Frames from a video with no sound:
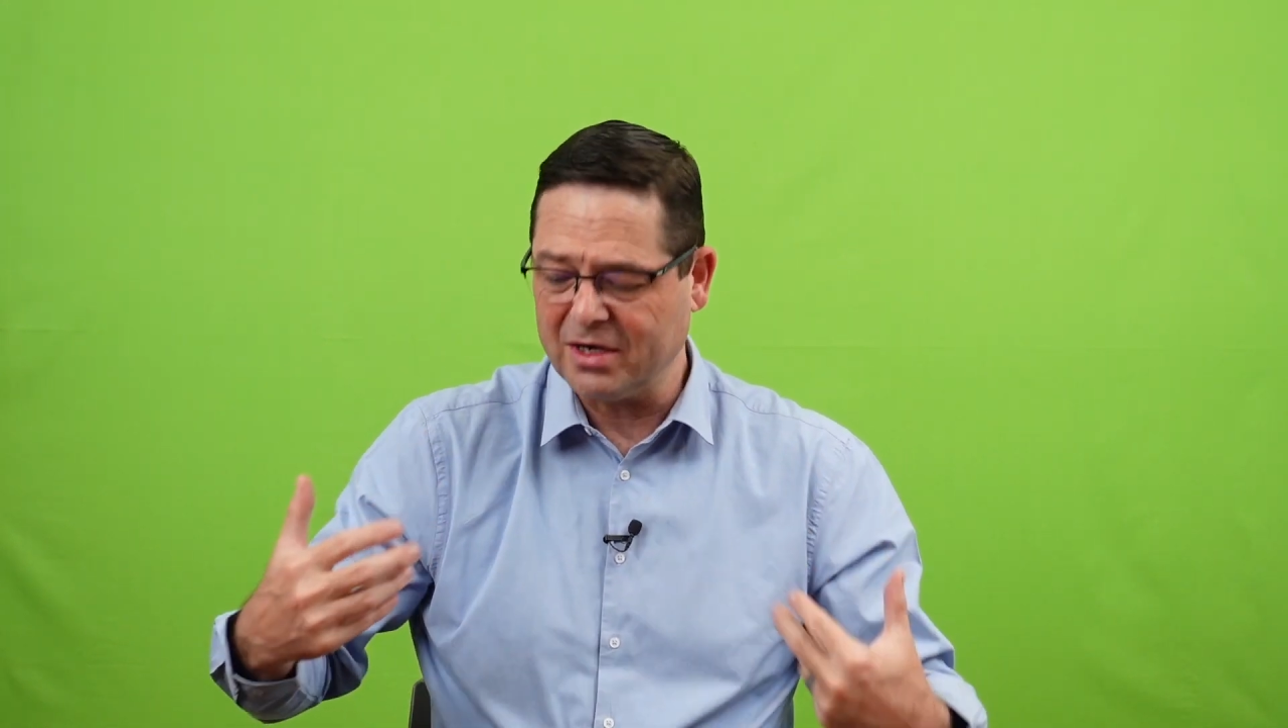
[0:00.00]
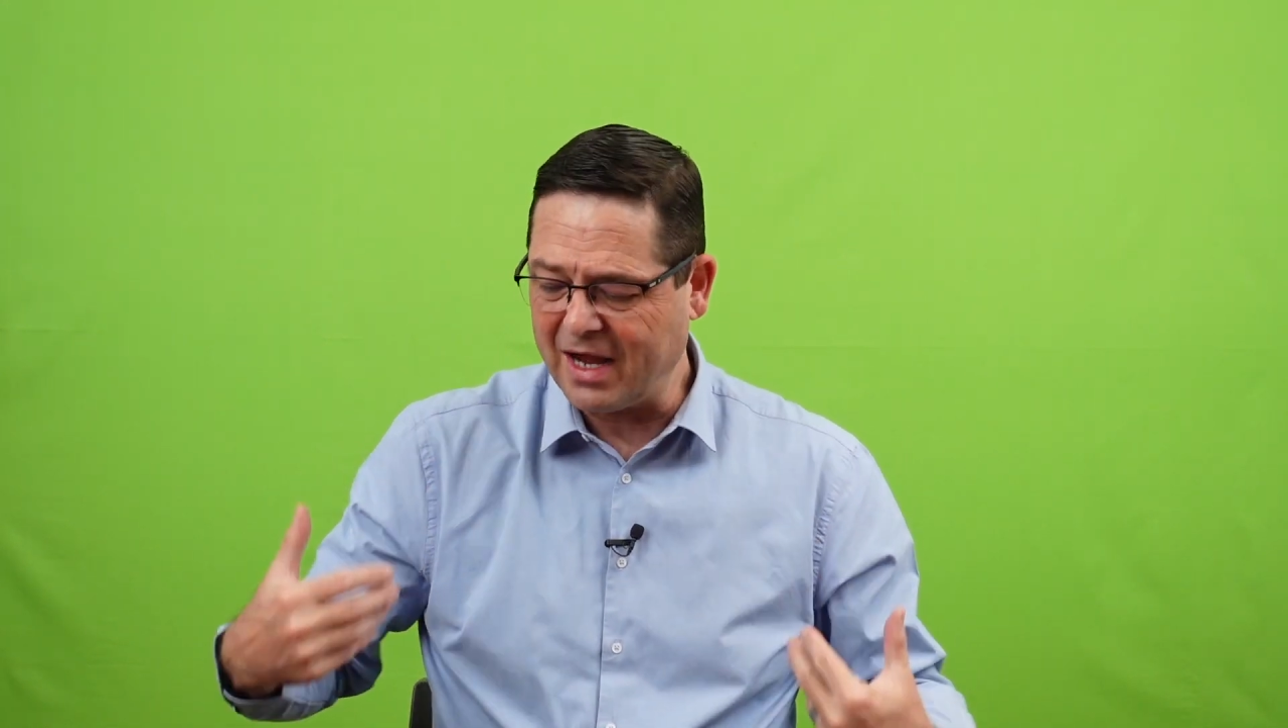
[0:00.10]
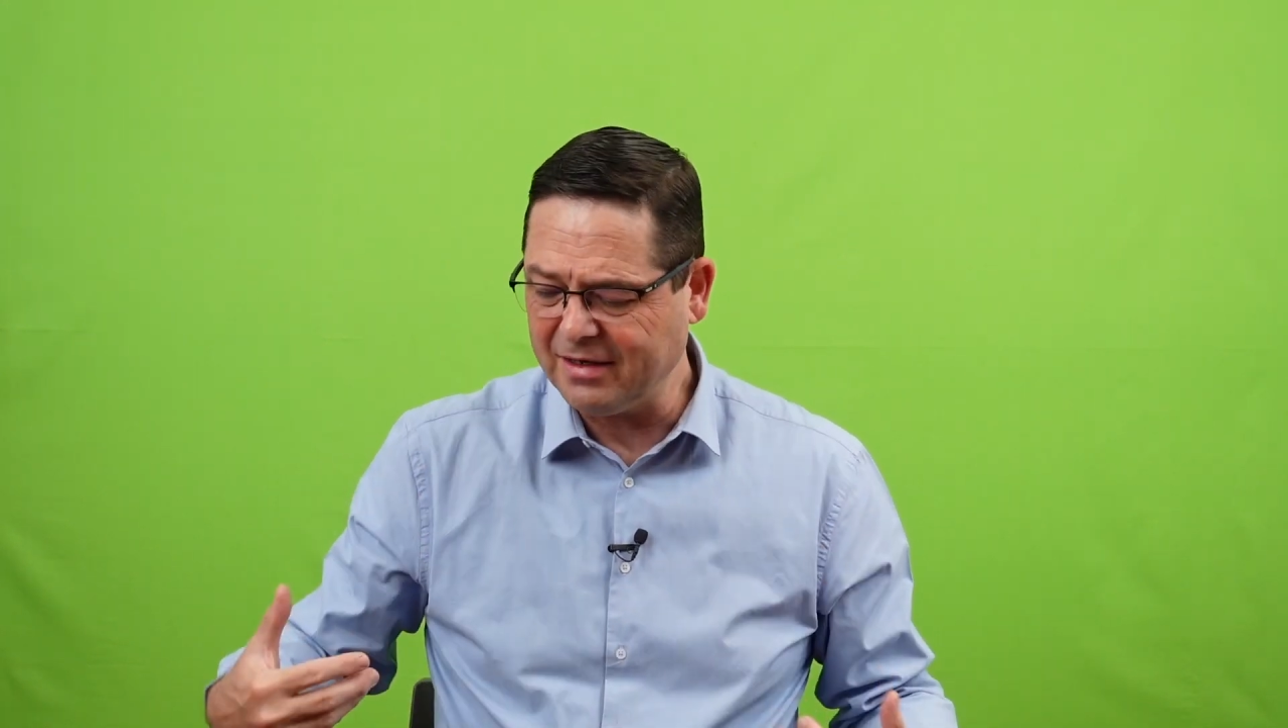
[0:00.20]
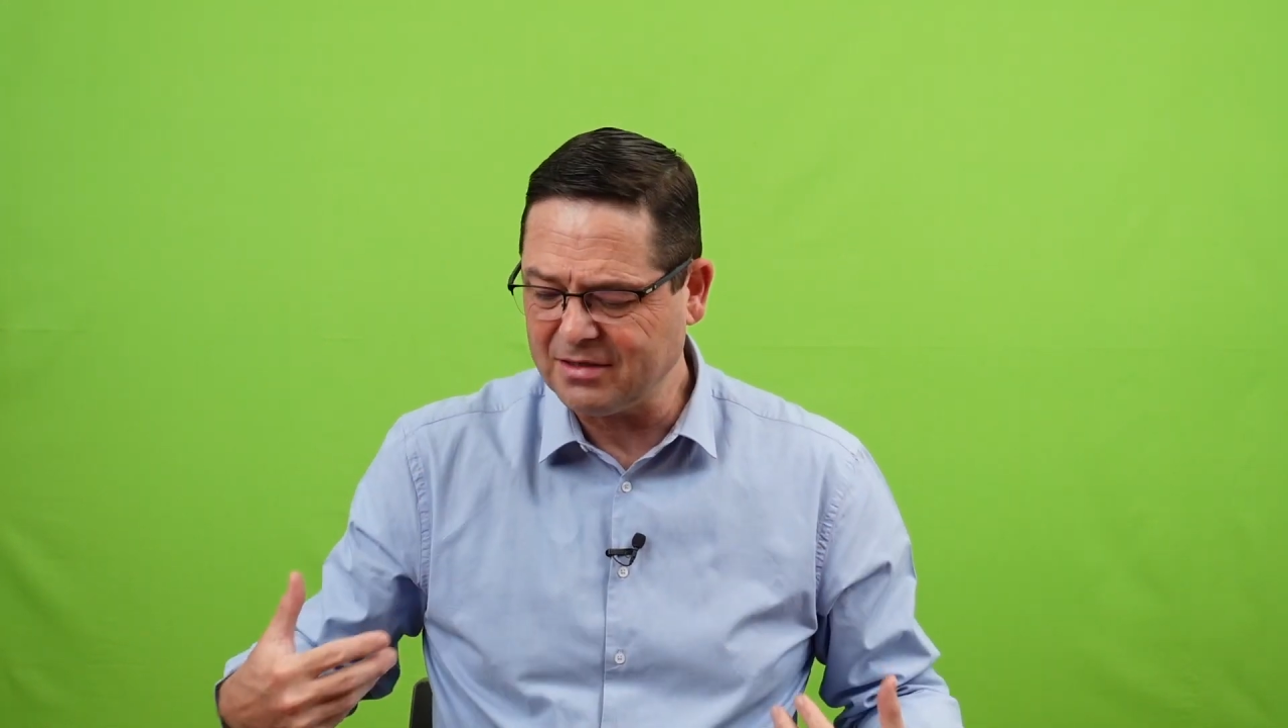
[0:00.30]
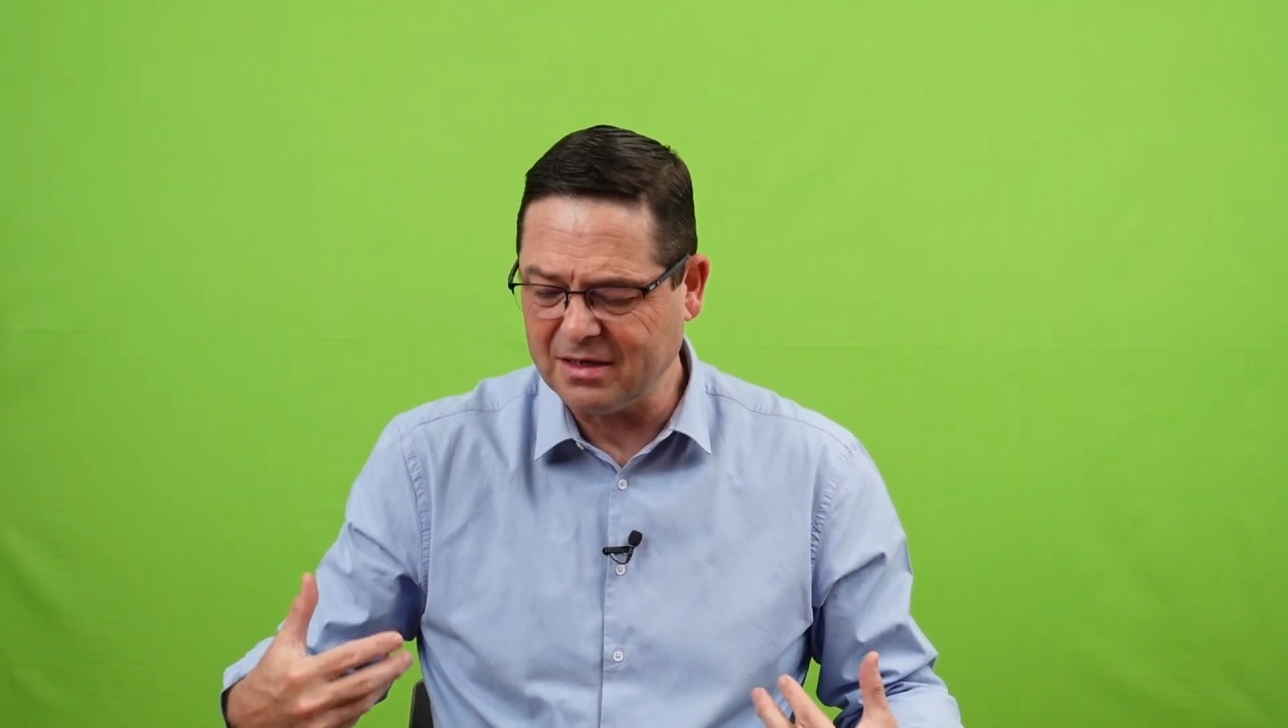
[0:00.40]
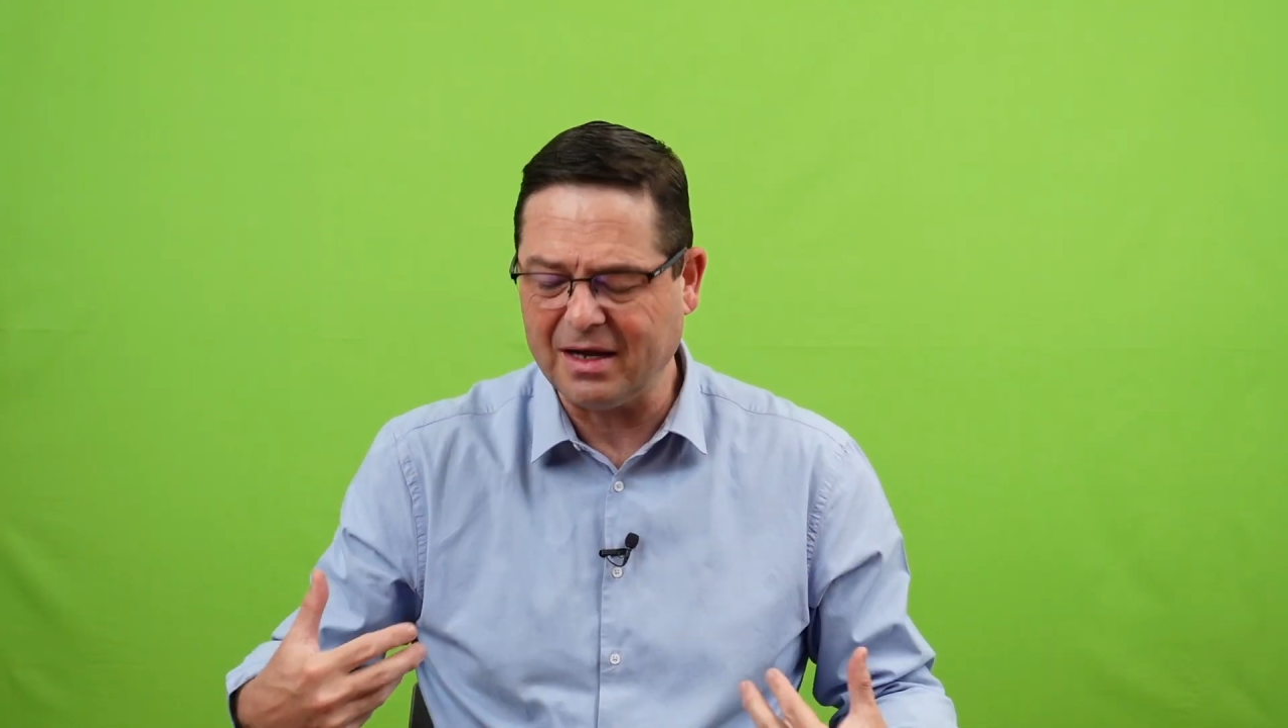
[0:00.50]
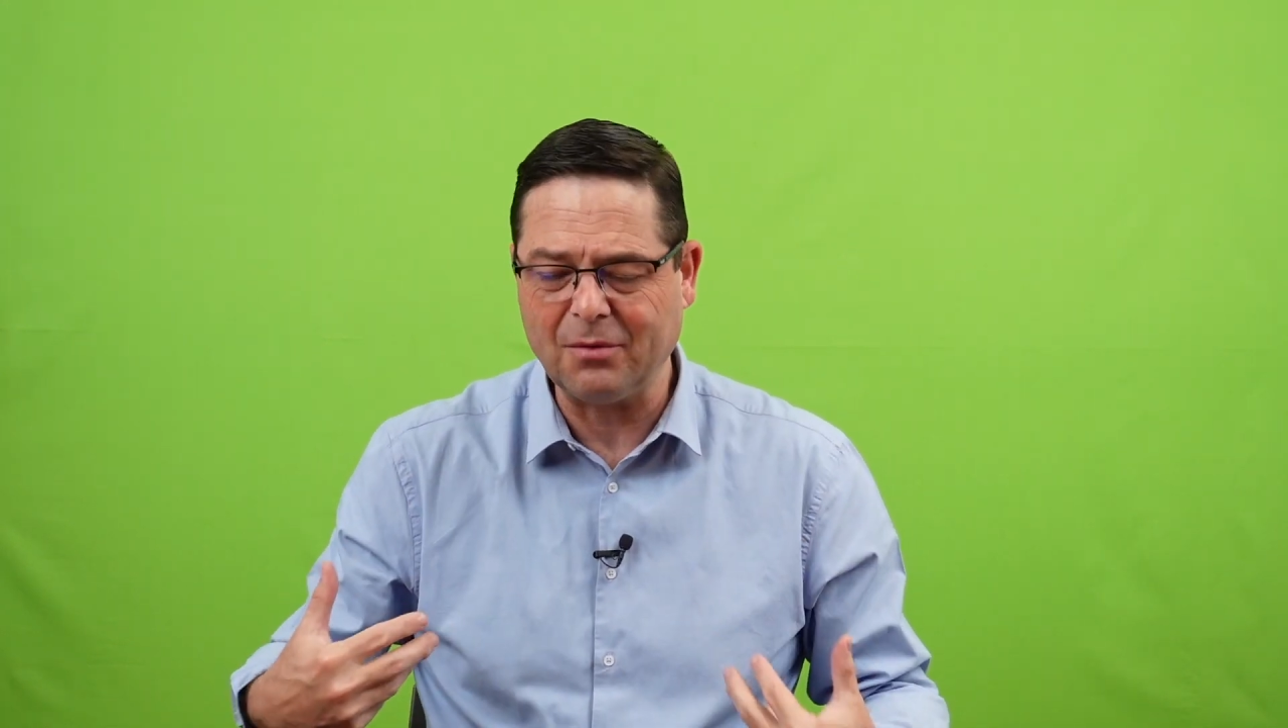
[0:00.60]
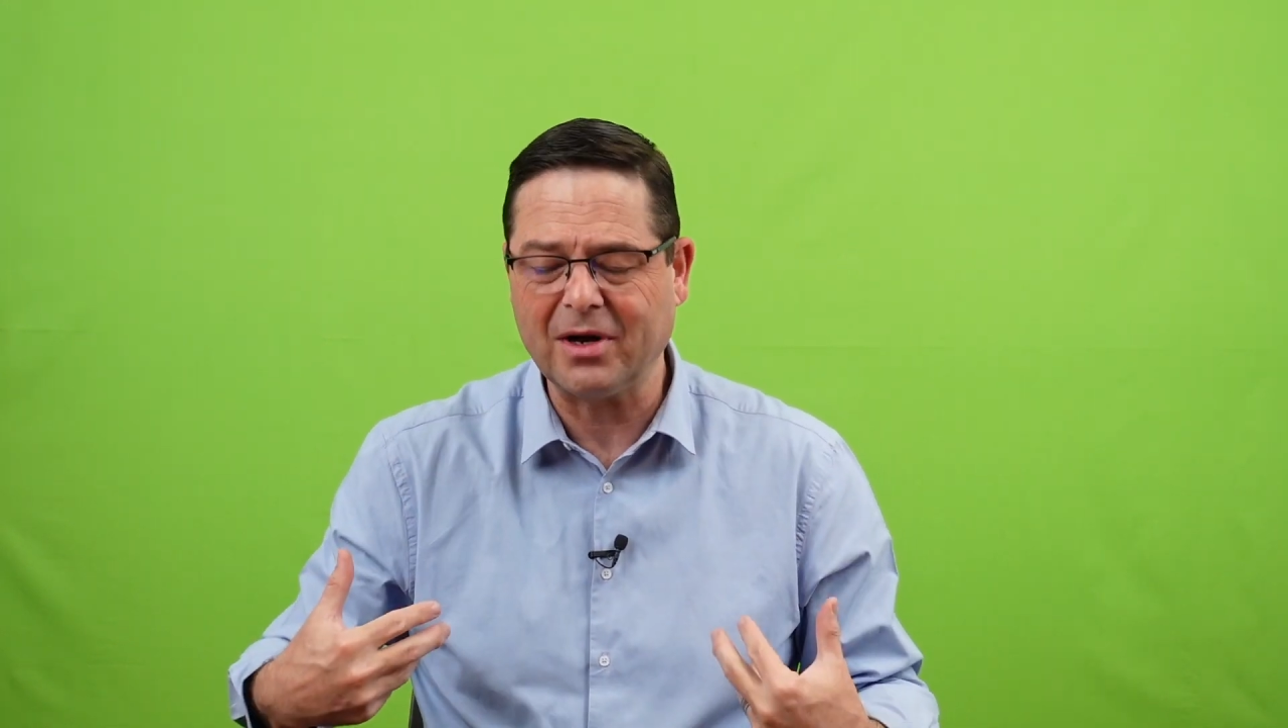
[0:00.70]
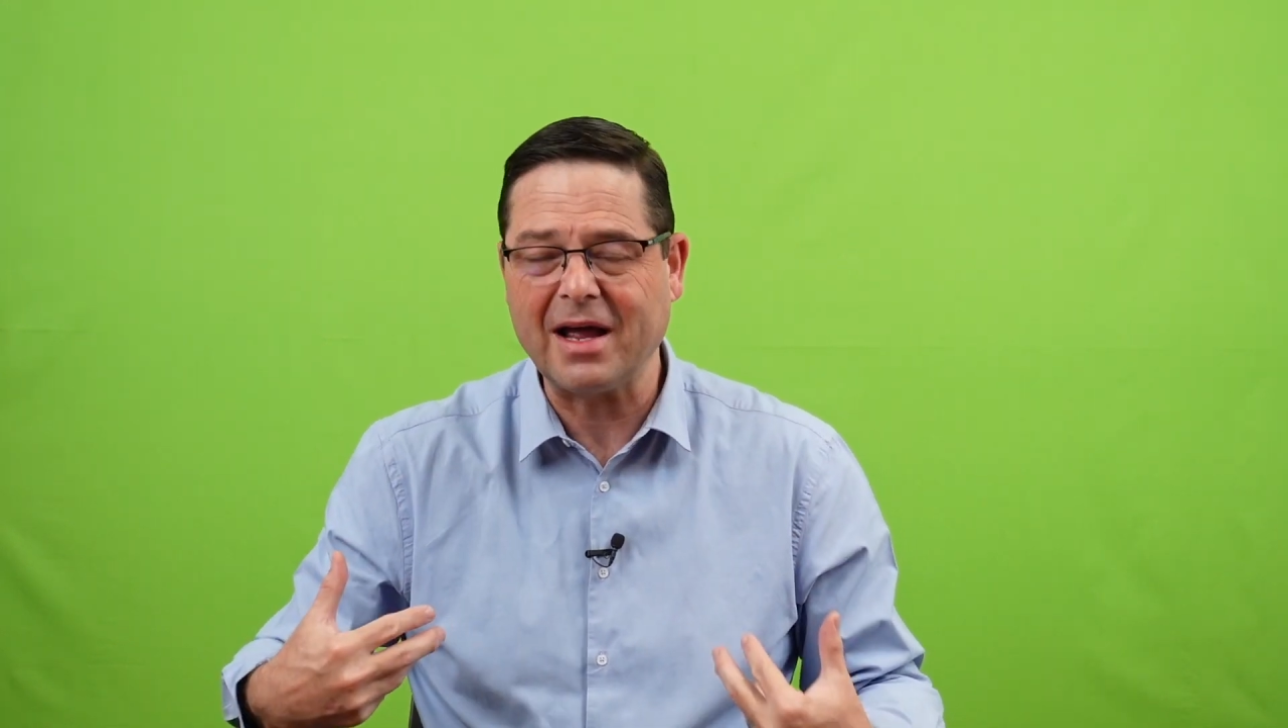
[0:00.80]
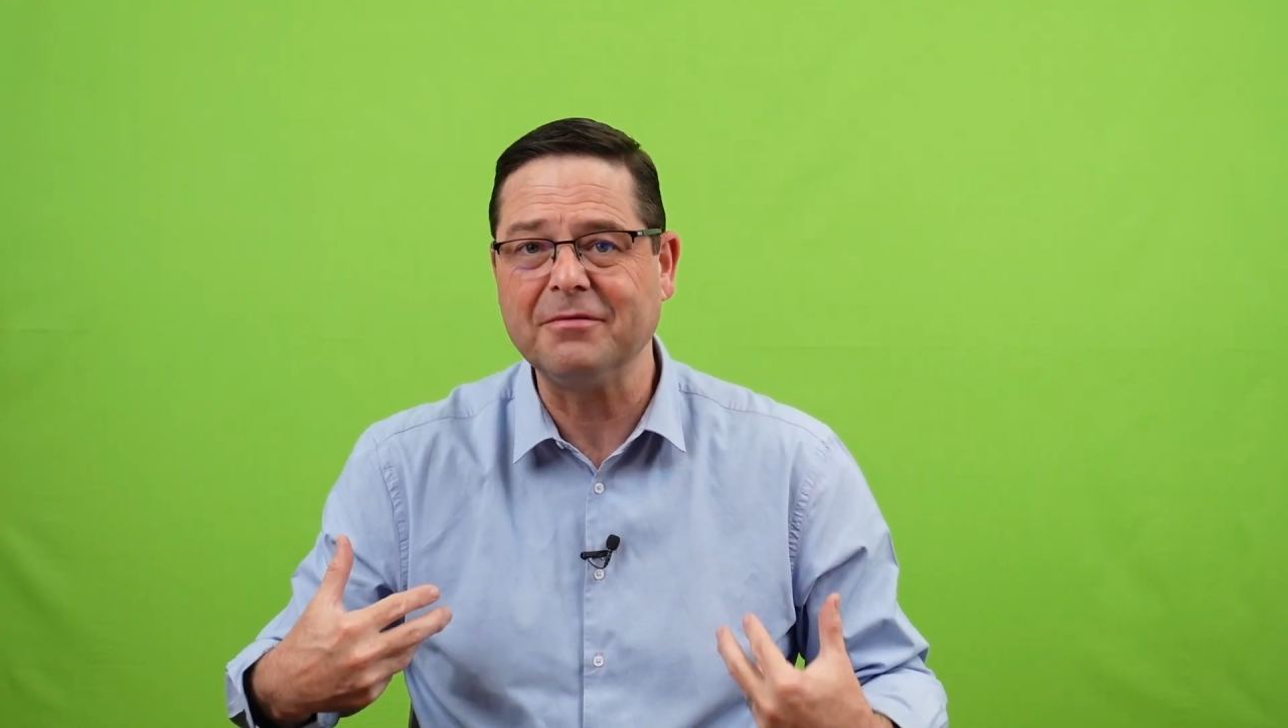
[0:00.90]

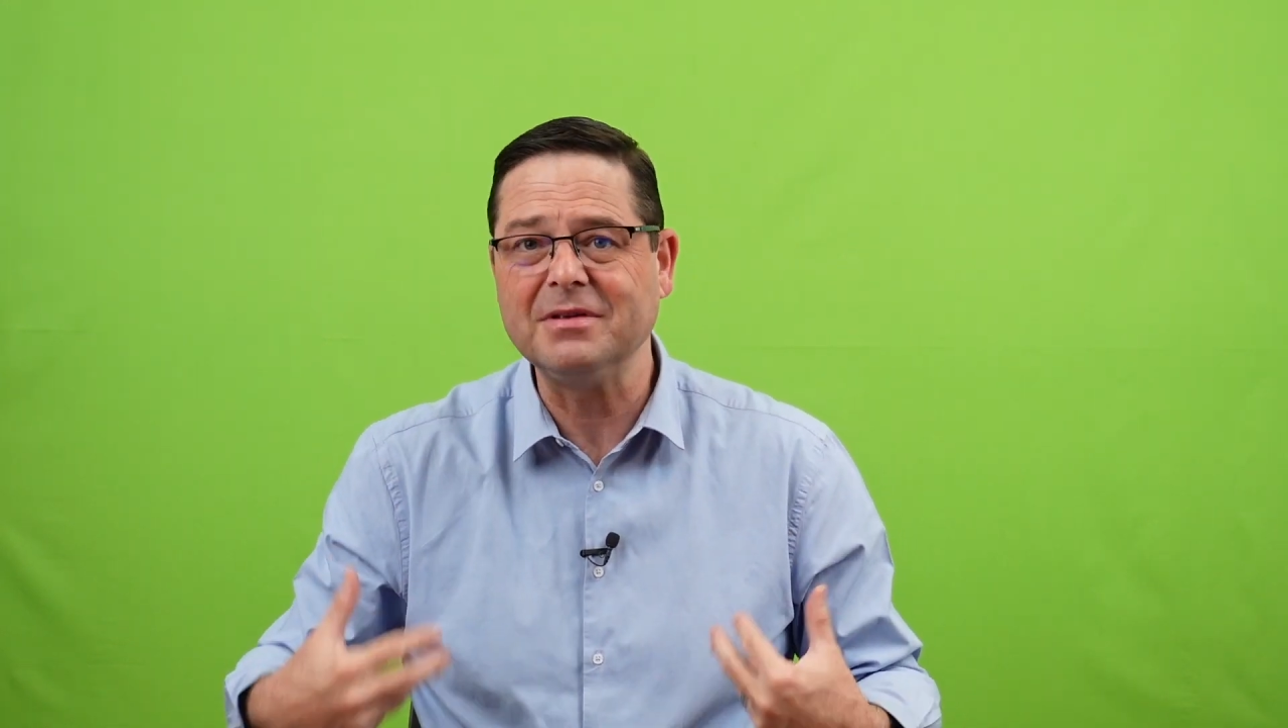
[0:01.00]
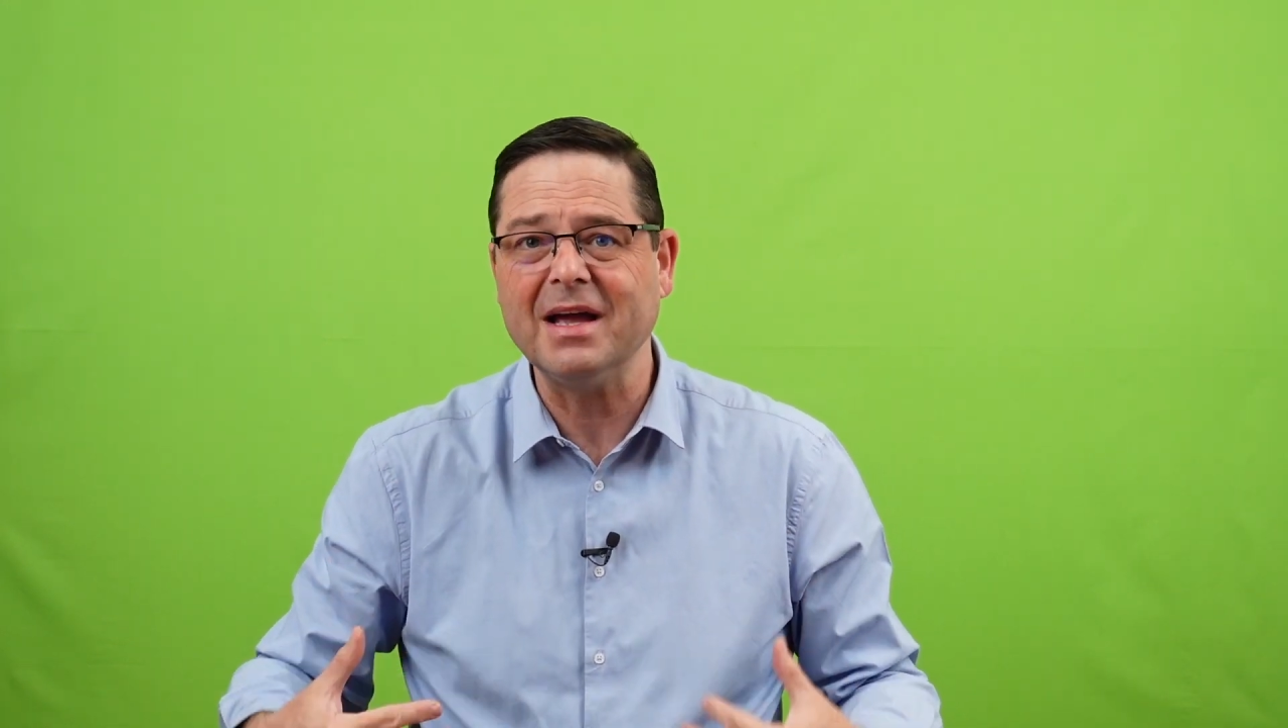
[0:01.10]
I've